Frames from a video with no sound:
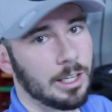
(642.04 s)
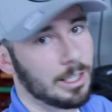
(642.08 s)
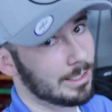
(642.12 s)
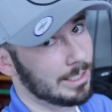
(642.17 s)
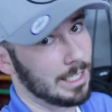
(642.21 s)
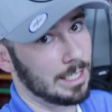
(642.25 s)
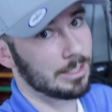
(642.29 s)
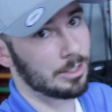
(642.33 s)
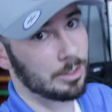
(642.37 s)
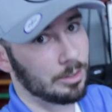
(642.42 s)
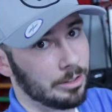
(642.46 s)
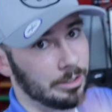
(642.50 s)
because
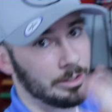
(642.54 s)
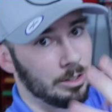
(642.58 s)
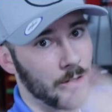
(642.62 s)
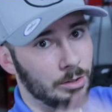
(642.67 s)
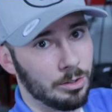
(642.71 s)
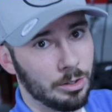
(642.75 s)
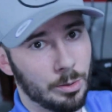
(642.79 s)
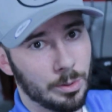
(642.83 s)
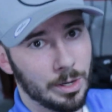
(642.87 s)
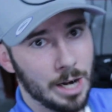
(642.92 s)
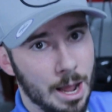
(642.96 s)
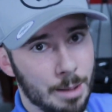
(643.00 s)
I certainly
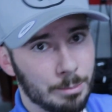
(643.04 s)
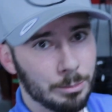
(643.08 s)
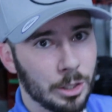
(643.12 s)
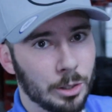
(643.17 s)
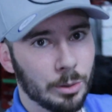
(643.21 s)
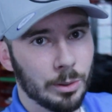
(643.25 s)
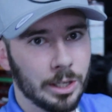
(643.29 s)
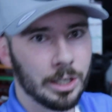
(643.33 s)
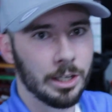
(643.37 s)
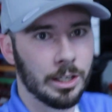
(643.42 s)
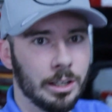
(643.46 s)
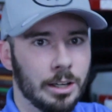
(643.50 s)
don't know what I'm
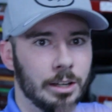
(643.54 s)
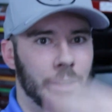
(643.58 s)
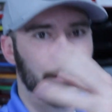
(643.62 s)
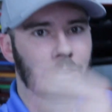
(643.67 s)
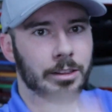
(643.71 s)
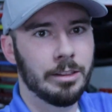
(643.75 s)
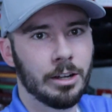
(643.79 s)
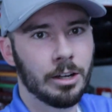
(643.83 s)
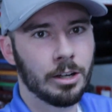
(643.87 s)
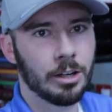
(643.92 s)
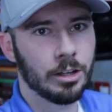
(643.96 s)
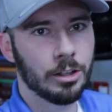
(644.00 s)
doing.
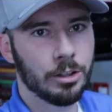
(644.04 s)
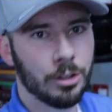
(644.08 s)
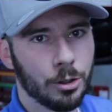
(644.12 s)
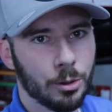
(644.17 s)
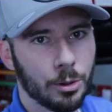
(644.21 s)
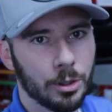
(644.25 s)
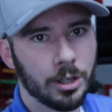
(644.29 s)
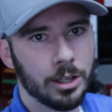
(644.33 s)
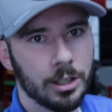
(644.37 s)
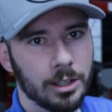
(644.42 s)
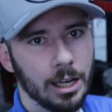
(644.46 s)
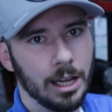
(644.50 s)
They're gonna
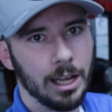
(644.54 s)
do it,